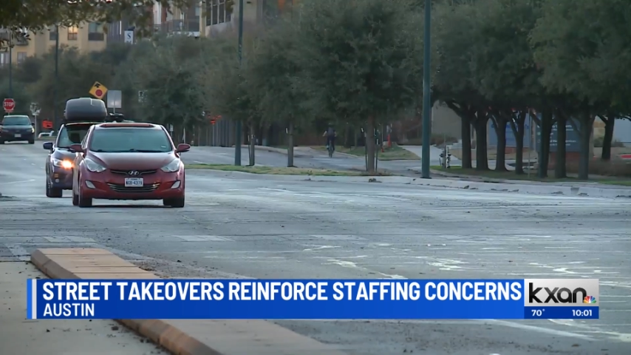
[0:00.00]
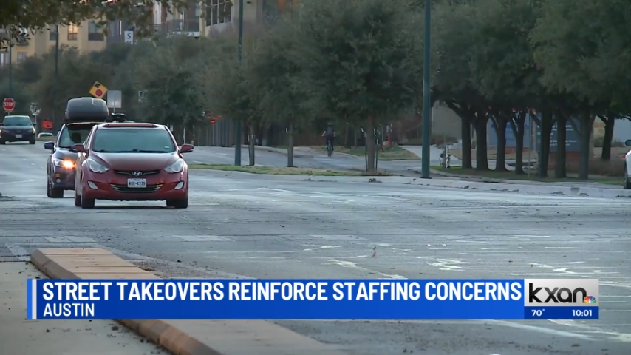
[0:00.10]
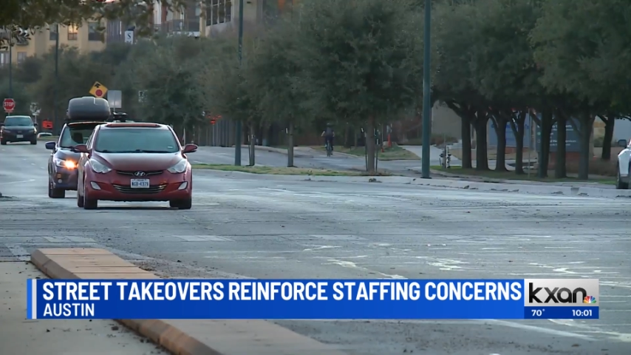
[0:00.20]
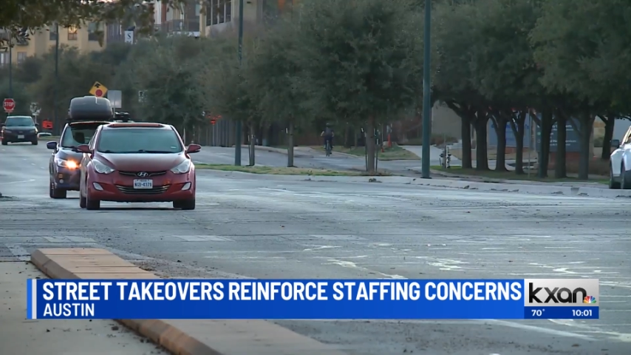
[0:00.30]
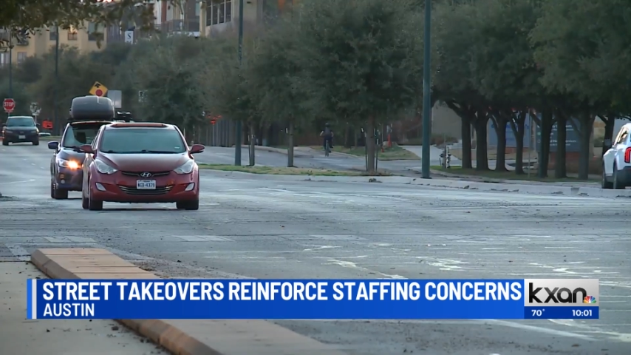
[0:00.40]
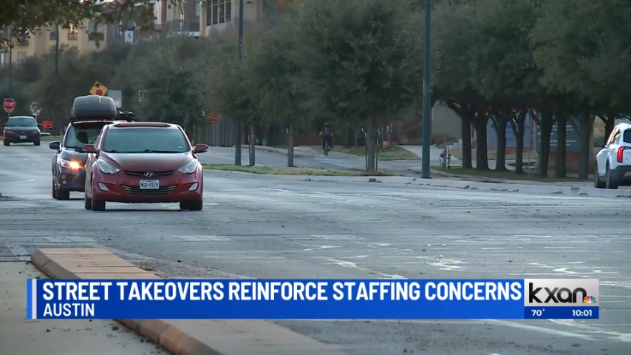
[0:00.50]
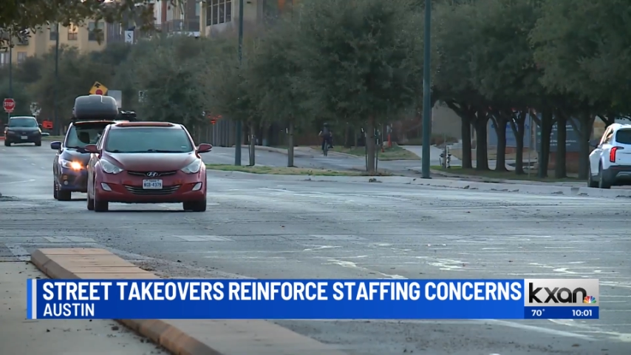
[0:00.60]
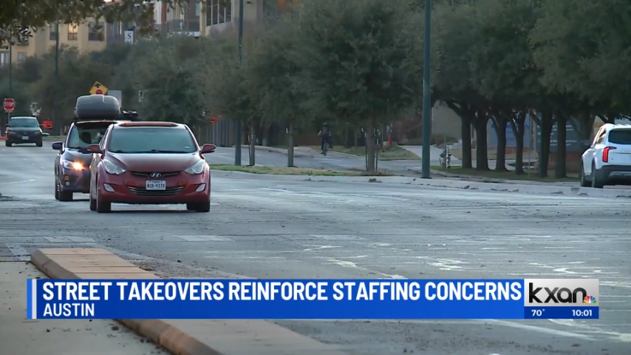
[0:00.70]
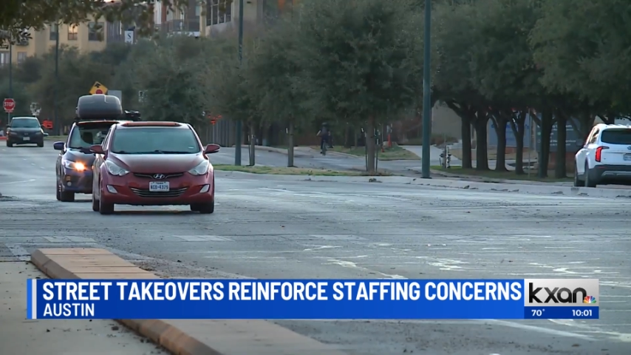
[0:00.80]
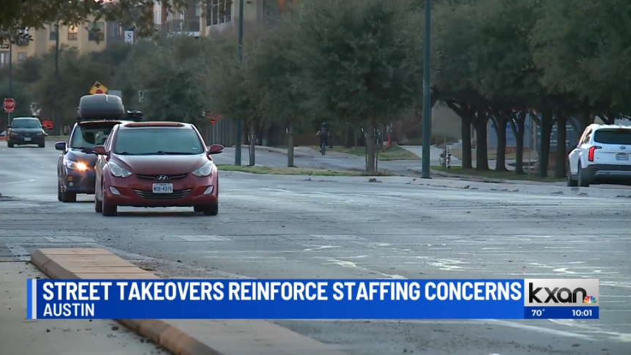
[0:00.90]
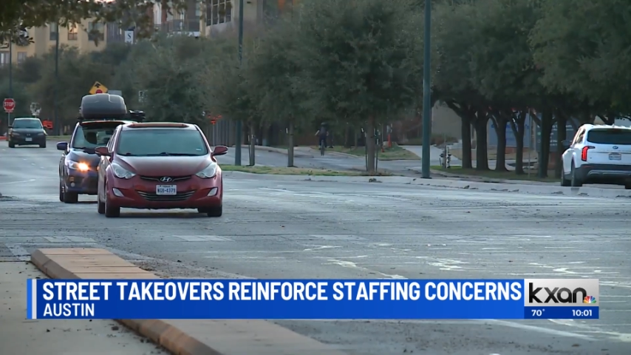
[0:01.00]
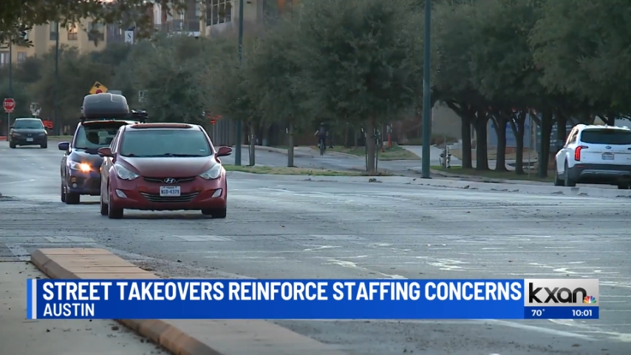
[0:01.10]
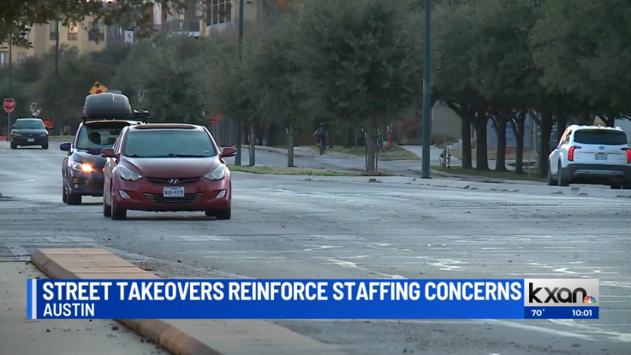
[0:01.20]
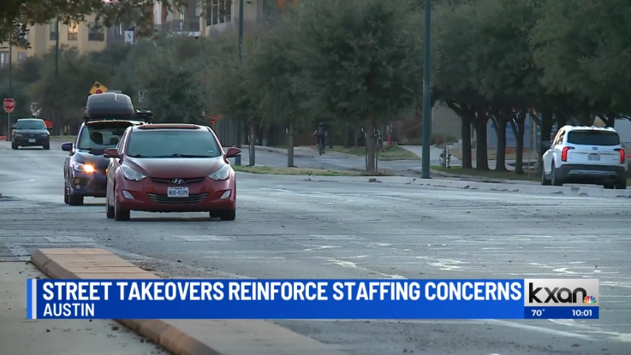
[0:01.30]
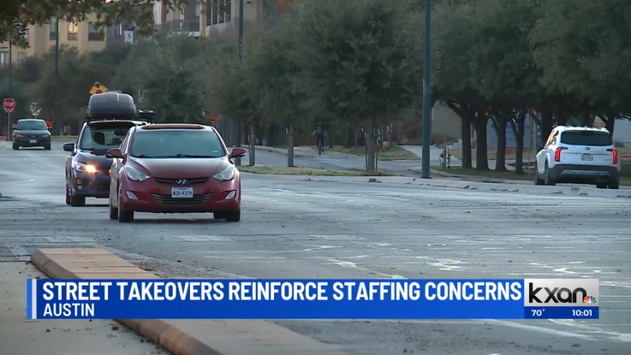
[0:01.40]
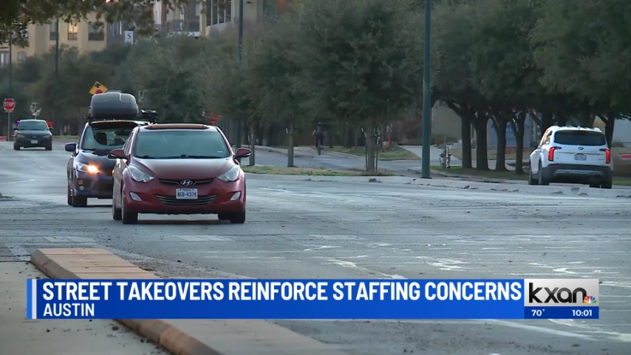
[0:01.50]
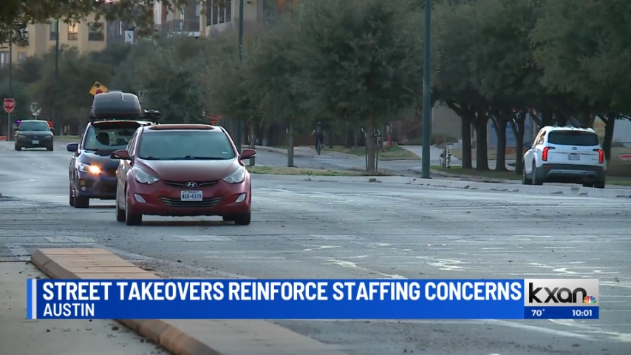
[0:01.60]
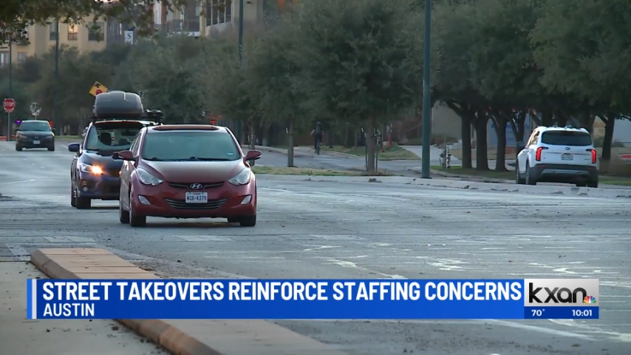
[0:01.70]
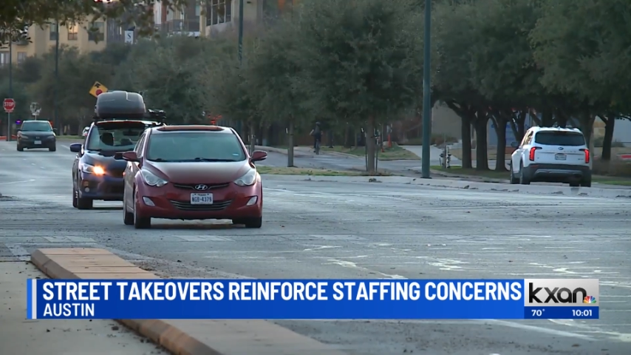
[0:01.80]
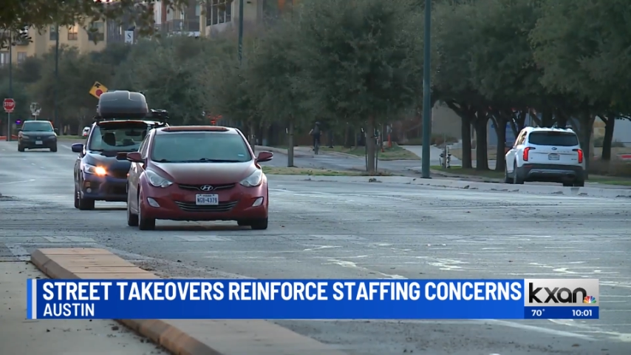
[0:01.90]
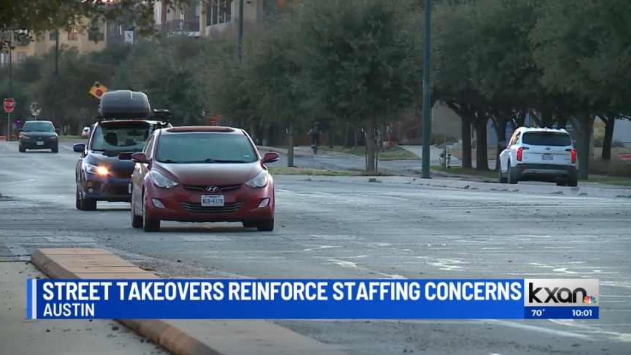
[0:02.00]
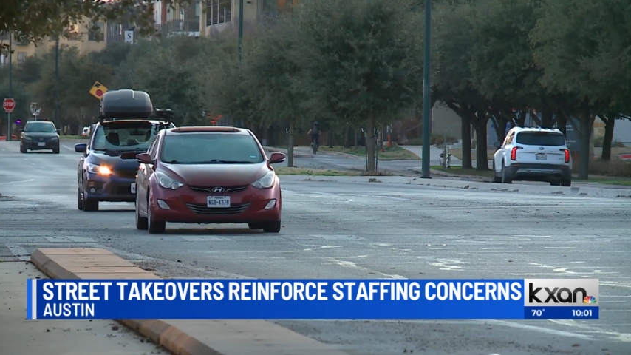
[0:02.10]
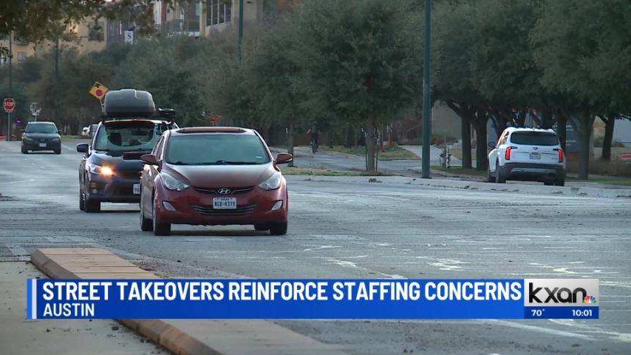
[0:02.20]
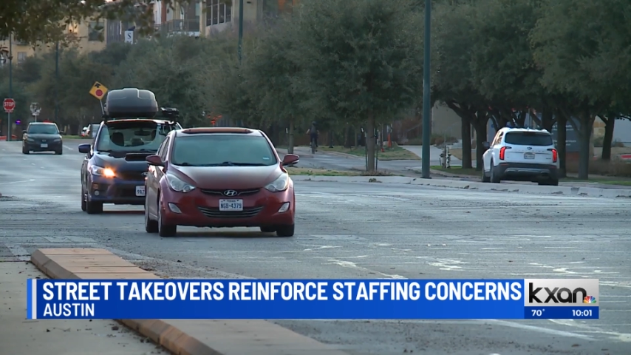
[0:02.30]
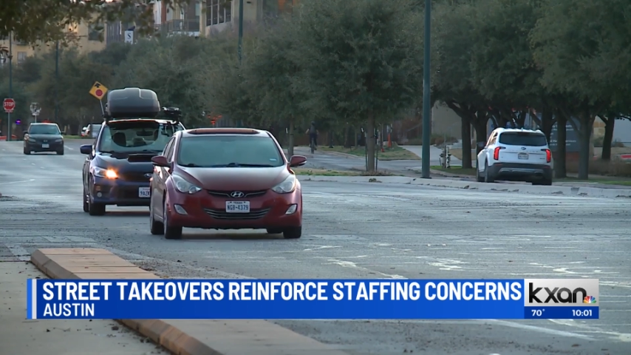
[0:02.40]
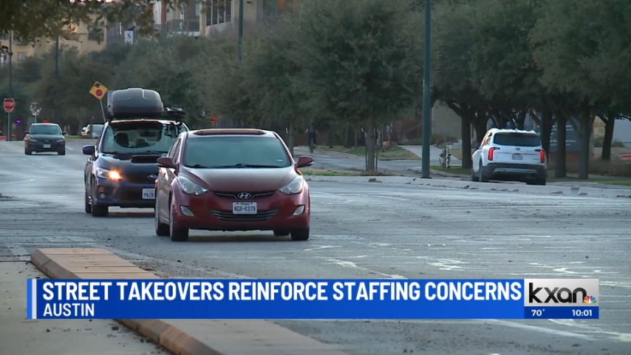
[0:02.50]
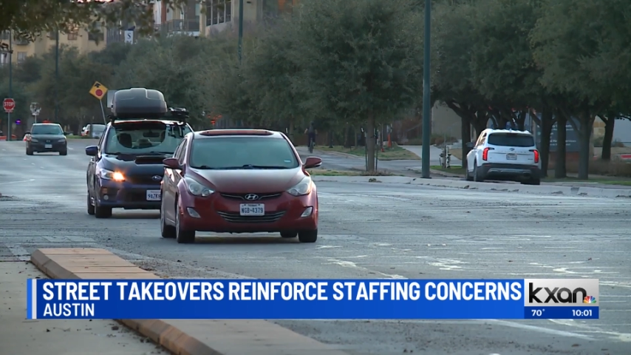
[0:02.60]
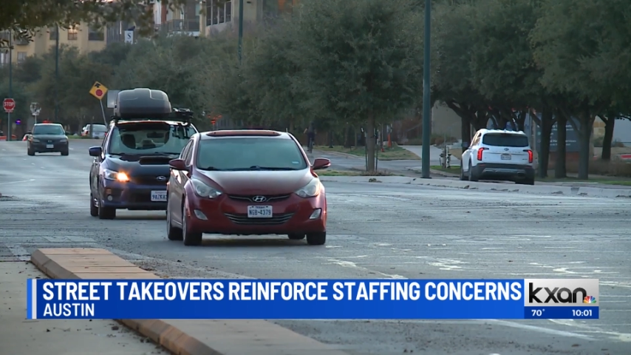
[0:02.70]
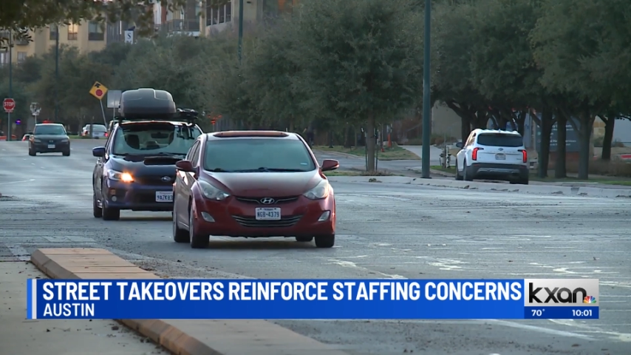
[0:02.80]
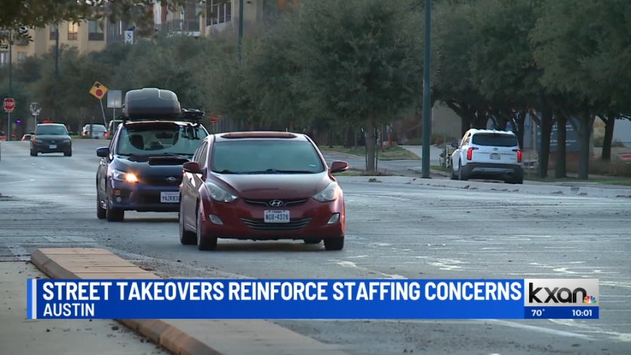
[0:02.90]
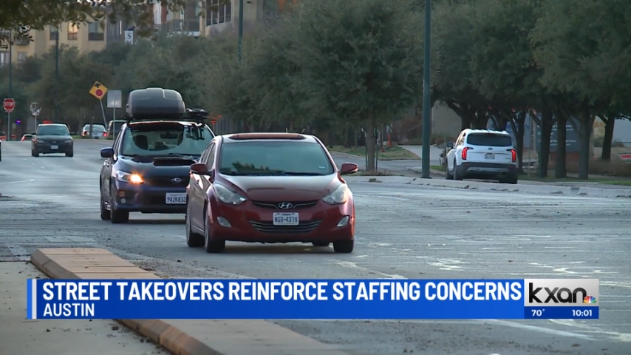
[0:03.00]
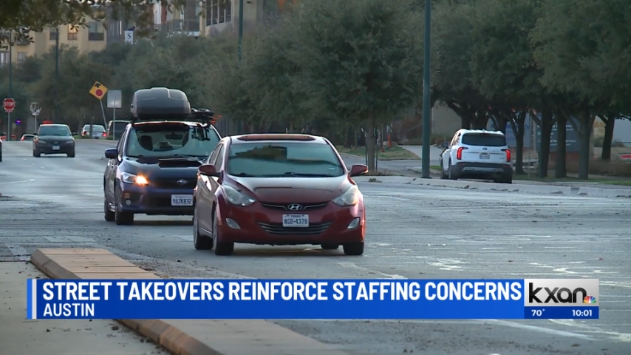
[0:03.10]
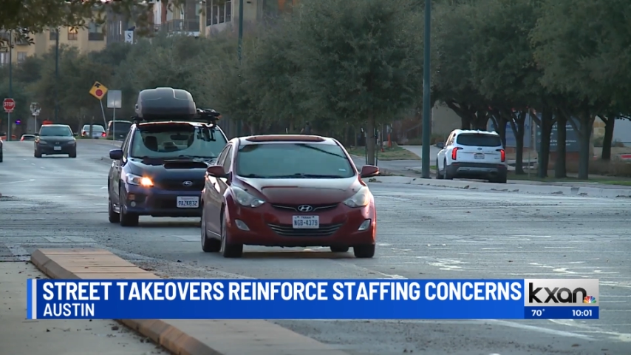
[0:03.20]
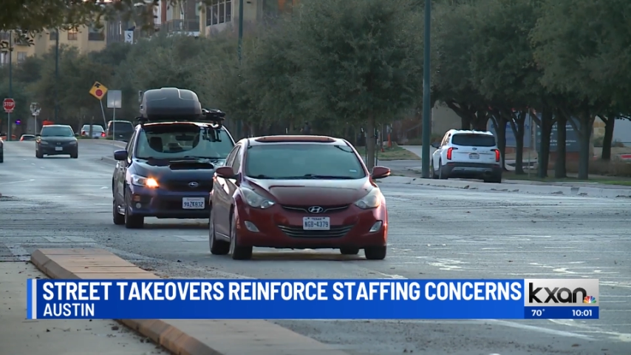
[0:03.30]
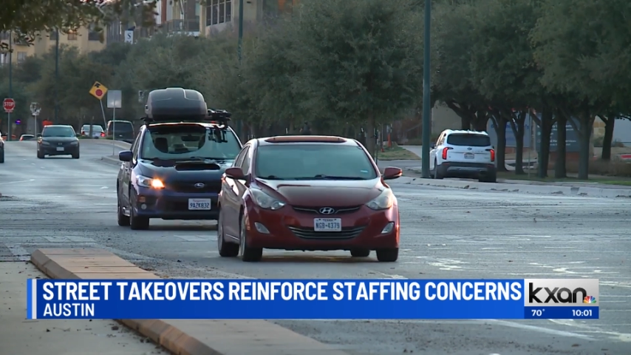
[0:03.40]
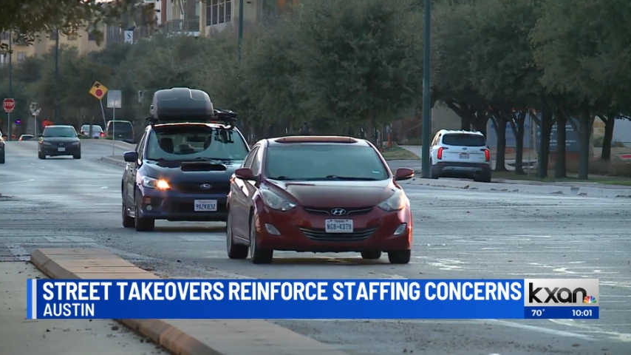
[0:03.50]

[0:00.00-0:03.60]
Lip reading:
[unreadable: no face in view]